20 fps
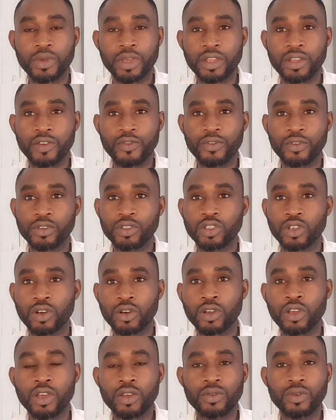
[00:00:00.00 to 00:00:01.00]
in the
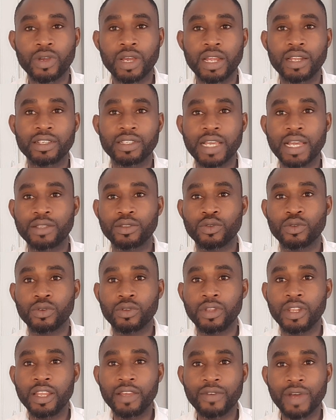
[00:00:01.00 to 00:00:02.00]
future, you can decide to
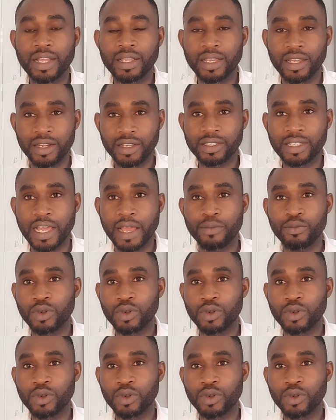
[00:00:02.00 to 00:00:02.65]
leave at any time.